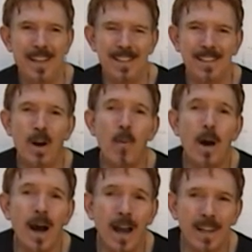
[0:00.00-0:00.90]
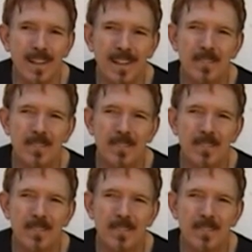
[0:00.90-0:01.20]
it's still mine.